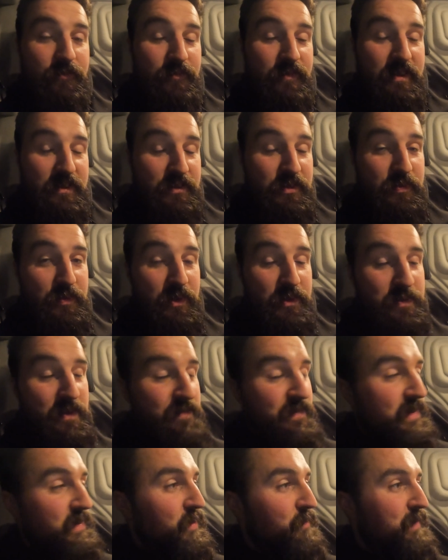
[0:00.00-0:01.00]
this is supposed to
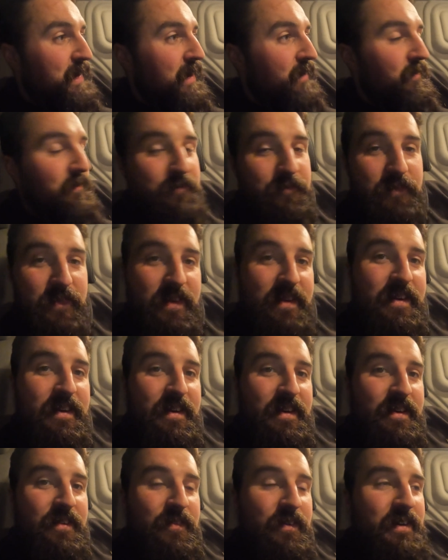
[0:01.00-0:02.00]
be a video about,
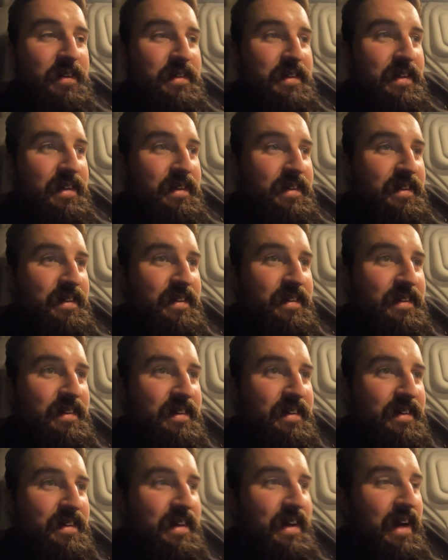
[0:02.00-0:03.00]
what is it,
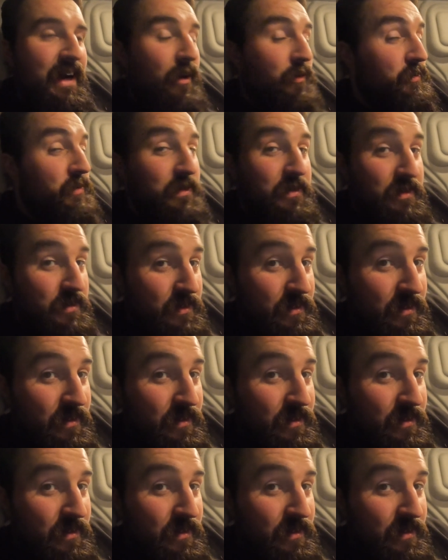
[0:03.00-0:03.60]
how to